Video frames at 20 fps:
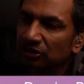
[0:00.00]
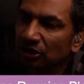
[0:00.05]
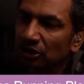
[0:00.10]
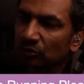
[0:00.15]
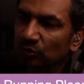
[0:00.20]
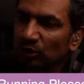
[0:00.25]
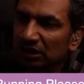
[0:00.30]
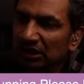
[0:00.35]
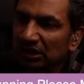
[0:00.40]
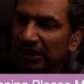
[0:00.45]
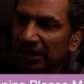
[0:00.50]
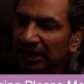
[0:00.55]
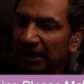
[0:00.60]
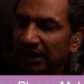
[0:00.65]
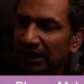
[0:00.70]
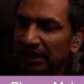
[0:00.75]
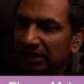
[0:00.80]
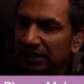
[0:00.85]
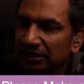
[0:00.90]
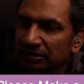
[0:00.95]
nor will I
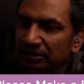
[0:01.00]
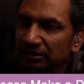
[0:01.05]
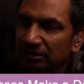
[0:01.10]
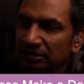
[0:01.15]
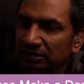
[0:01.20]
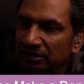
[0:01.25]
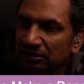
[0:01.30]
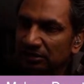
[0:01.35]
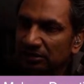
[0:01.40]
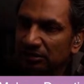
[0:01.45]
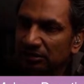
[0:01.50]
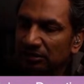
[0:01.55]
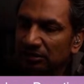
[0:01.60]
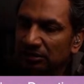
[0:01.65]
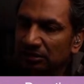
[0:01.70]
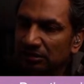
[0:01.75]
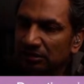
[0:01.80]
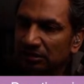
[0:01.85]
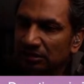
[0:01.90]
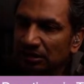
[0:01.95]
hide.
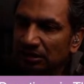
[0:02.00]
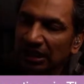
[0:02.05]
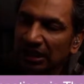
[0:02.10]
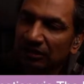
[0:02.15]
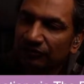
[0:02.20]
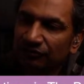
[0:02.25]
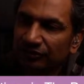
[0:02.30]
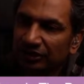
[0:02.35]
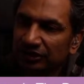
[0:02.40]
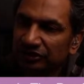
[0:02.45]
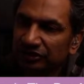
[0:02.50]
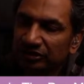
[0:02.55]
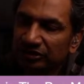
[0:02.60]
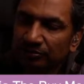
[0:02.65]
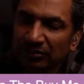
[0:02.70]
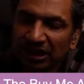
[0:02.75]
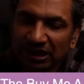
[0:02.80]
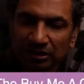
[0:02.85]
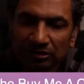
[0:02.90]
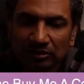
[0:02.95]
I have friends of
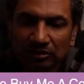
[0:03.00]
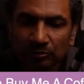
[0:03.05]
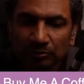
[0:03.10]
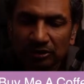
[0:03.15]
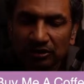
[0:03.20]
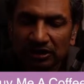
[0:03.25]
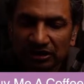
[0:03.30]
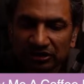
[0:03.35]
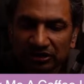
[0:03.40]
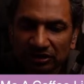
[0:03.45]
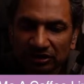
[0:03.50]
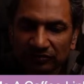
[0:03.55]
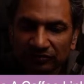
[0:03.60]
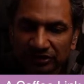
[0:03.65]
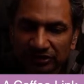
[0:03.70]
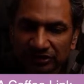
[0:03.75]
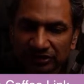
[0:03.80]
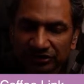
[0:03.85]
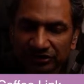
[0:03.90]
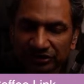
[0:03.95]
mine who are police
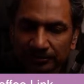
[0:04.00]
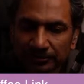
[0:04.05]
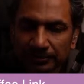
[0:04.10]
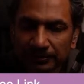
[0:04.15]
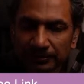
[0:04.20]
officers.